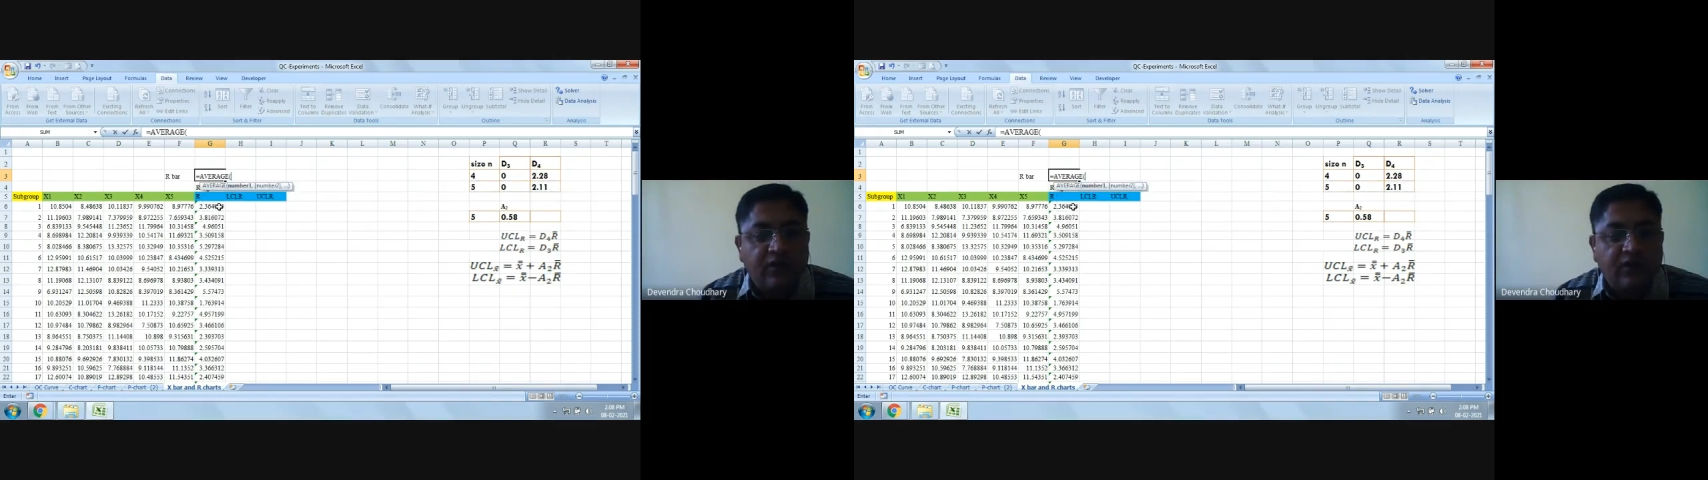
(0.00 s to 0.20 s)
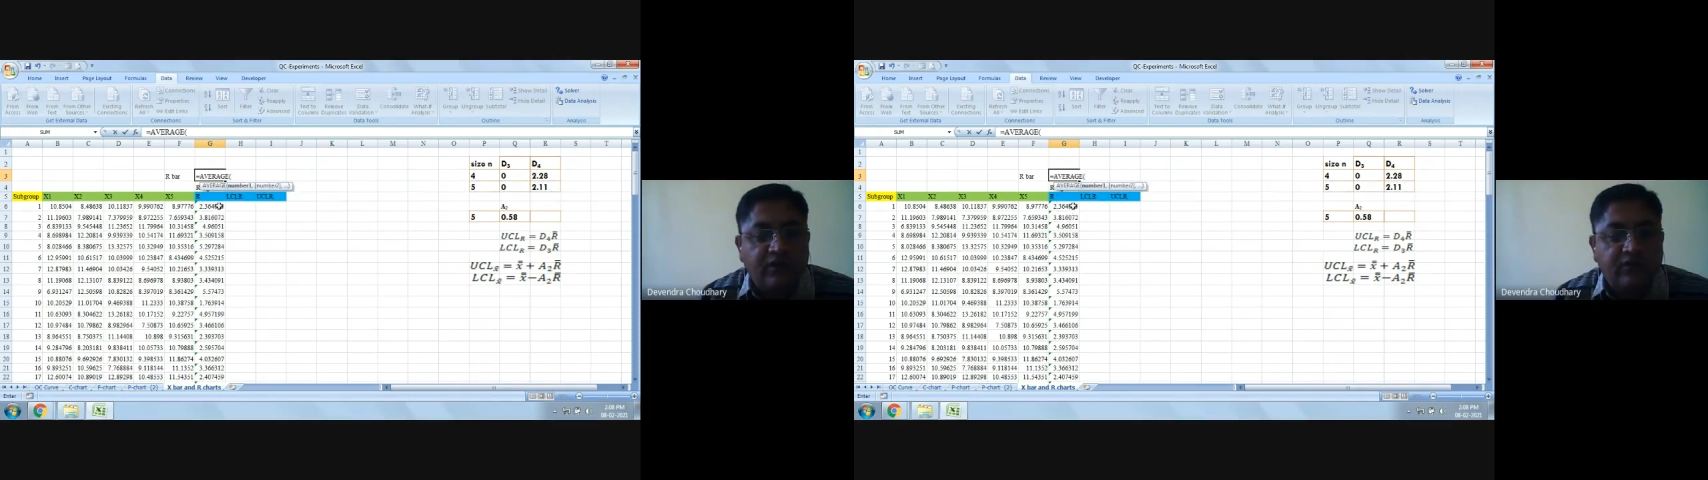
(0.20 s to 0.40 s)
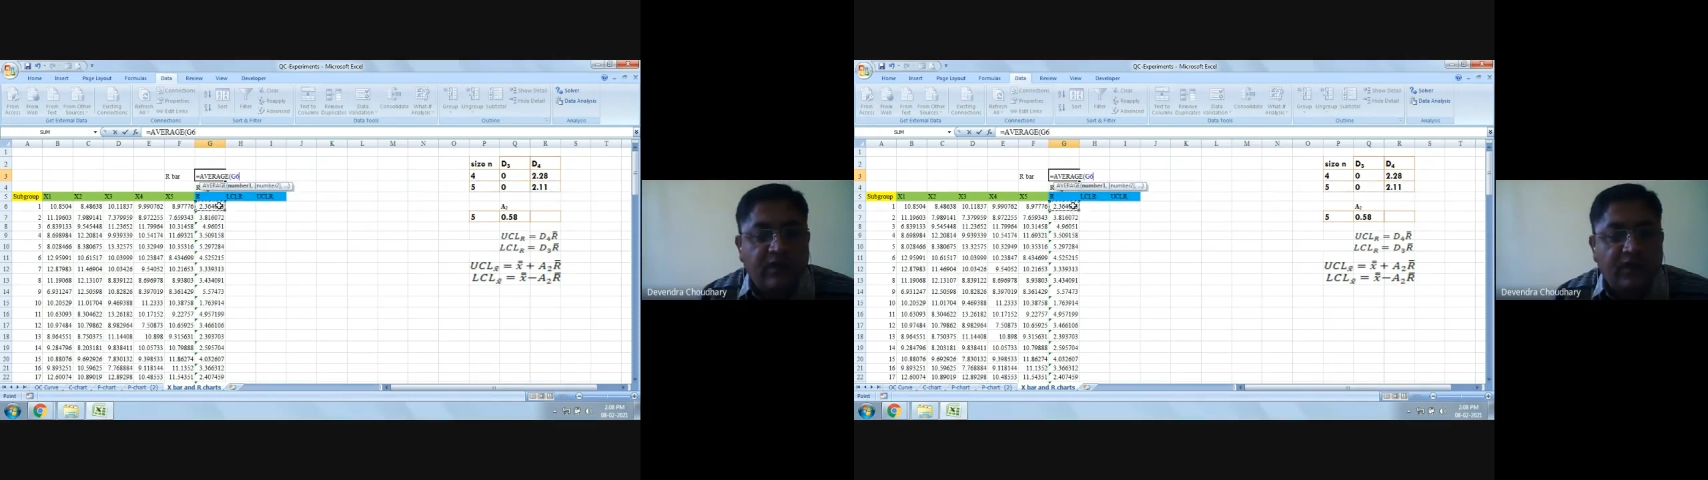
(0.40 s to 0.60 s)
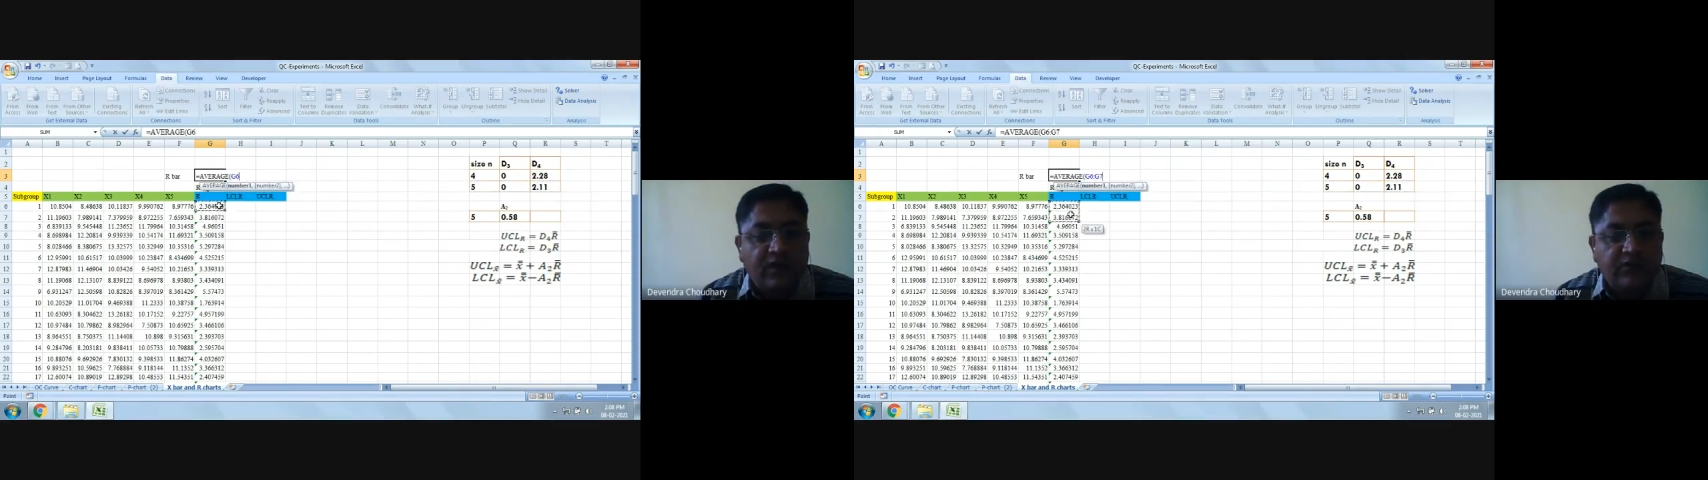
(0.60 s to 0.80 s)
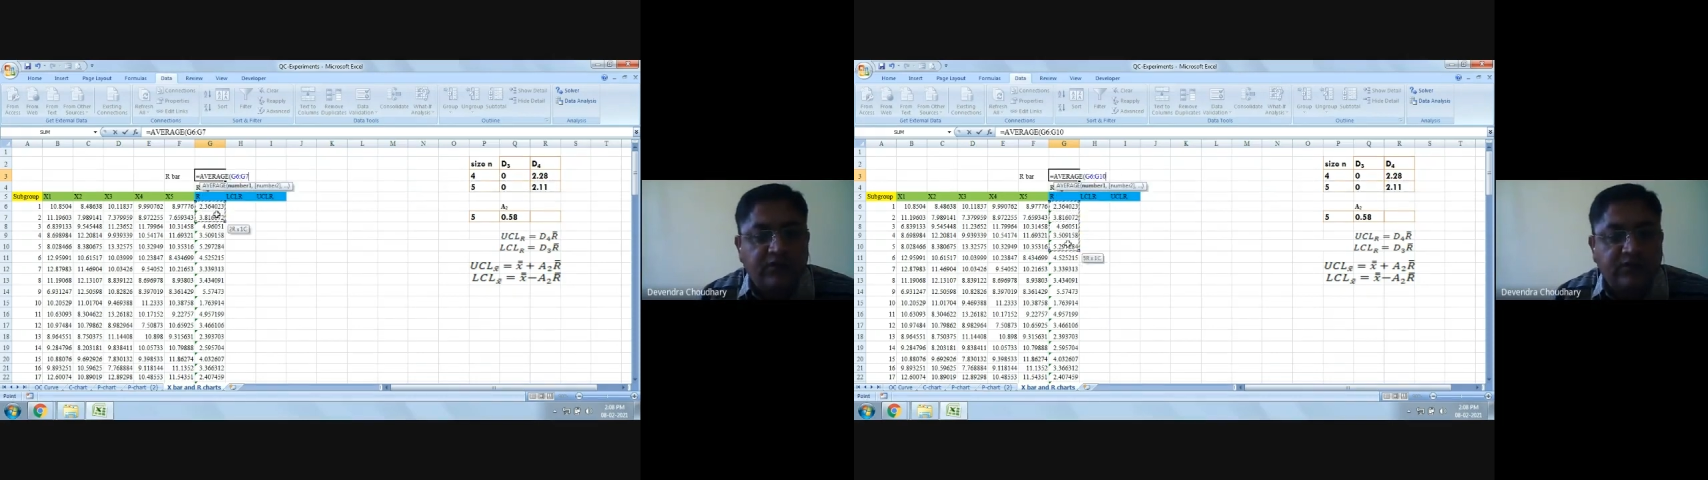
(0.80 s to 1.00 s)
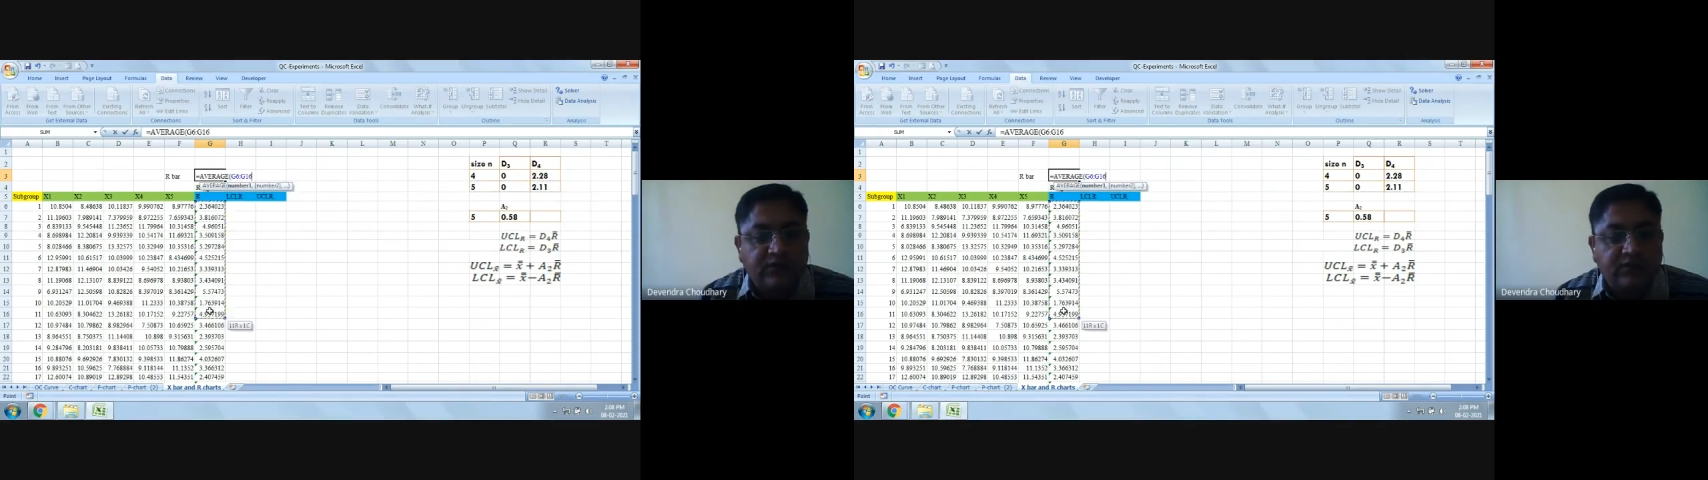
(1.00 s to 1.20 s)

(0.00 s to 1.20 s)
these values,